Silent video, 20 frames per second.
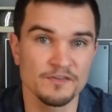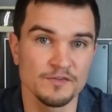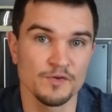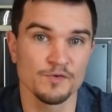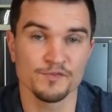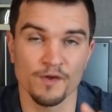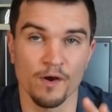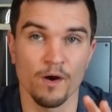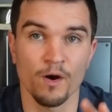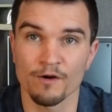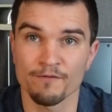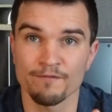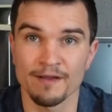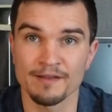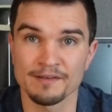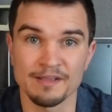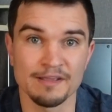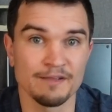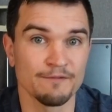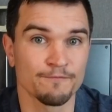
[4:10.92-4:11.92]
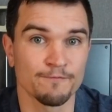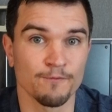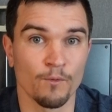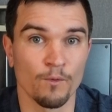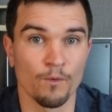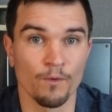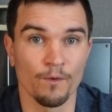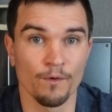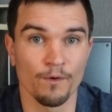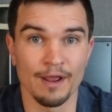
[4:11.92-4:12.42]
to use RFID
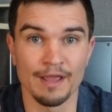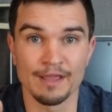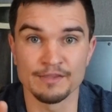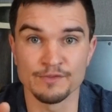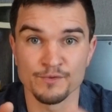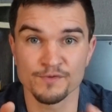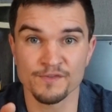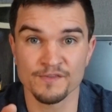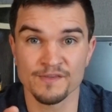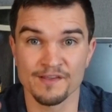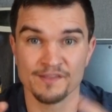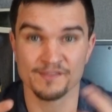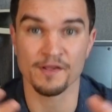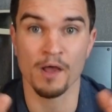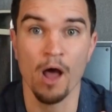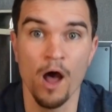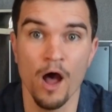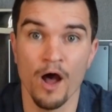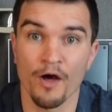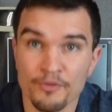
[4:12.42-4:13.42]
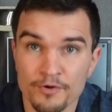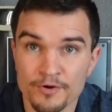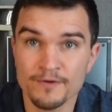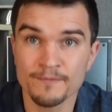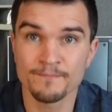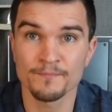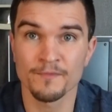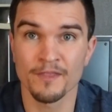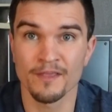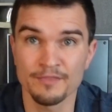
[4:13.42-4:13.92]
for a use case
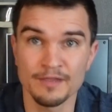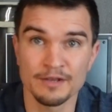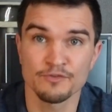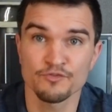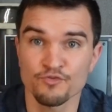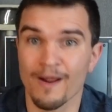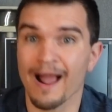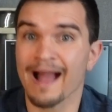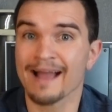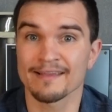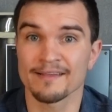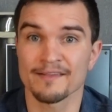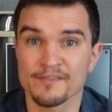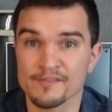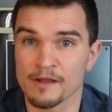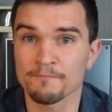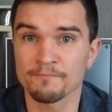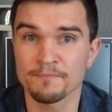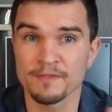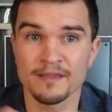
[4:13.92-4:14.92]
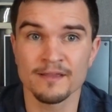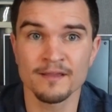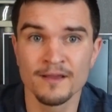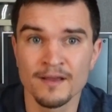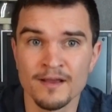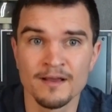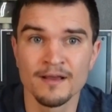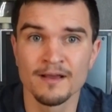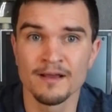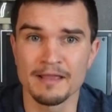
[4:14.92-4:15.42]
other than tracking something,
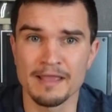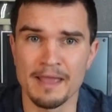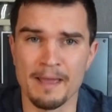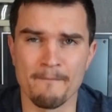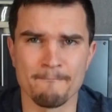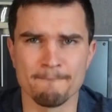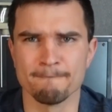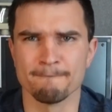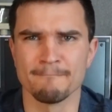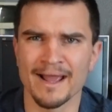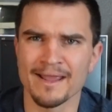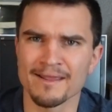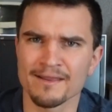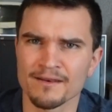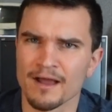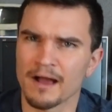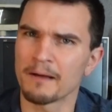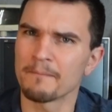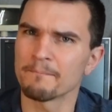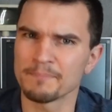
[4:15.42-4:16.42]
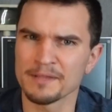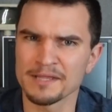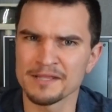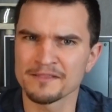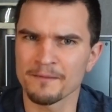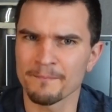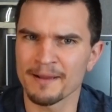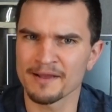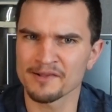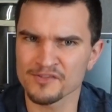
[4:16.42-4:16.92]
it might not be
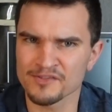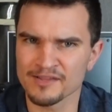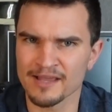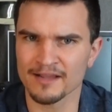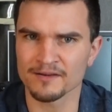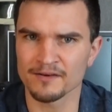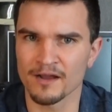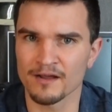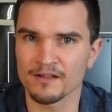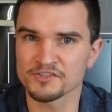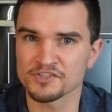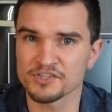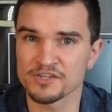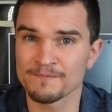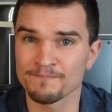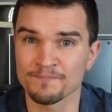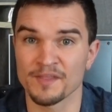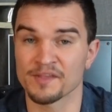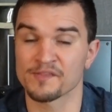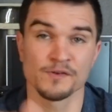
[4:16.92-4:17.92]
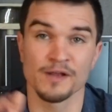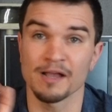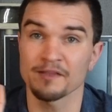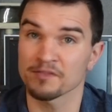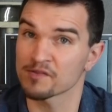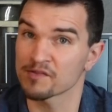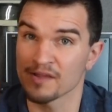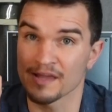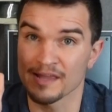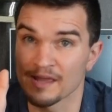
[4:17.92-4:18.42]
the best technology. That's not
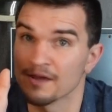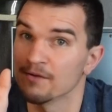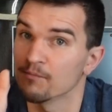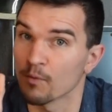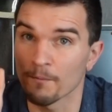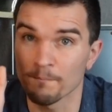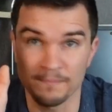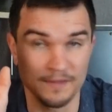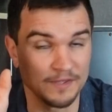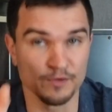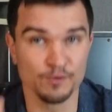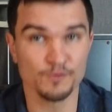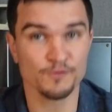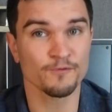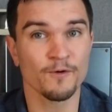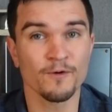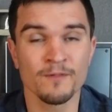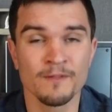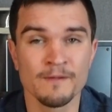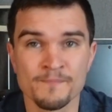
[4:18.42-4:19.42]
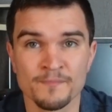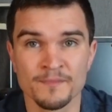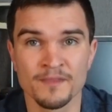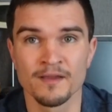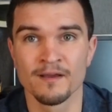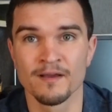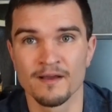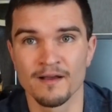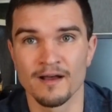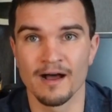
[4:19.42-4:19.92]
to say it won't be useful
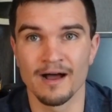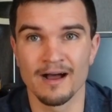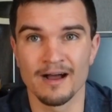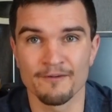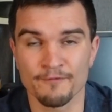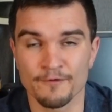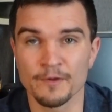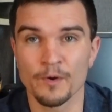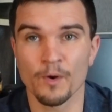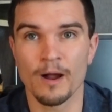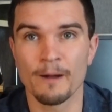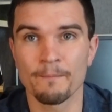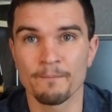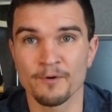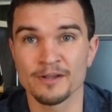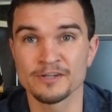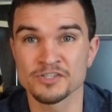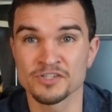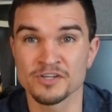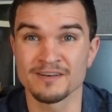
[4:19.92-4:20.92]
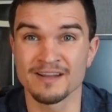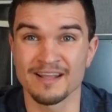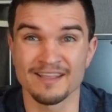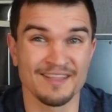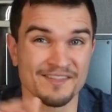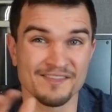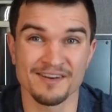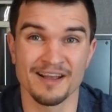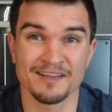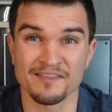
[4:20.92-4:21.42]
uh, for your operation, and
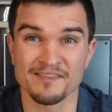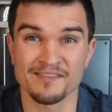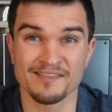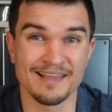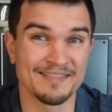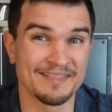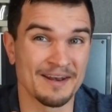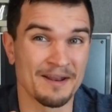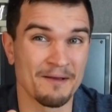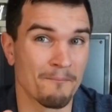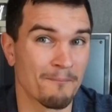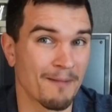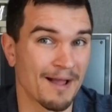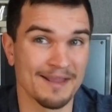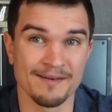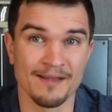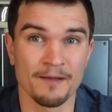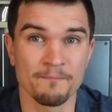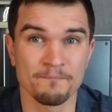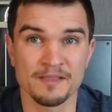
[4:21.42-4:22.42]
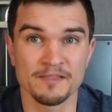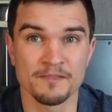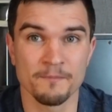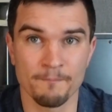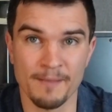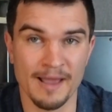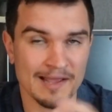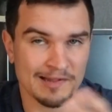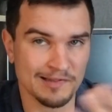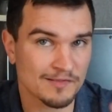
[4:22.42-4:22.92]
that's not to say that it might not be the
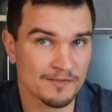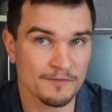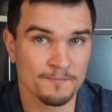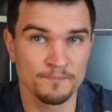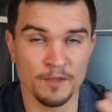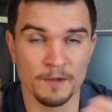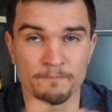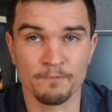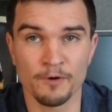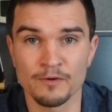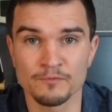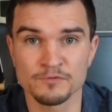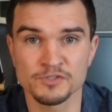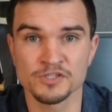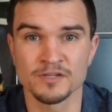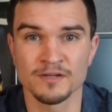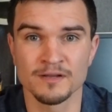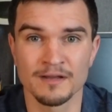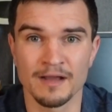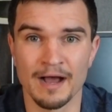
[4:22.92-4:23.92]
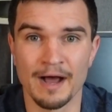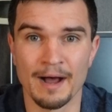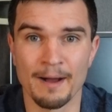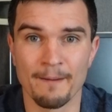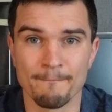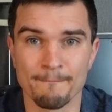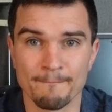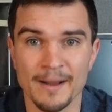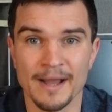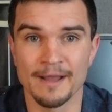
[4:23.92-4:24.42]
best approach,
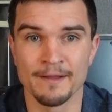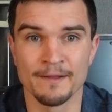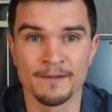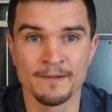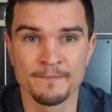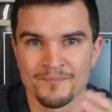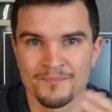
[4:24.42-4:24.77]
um, but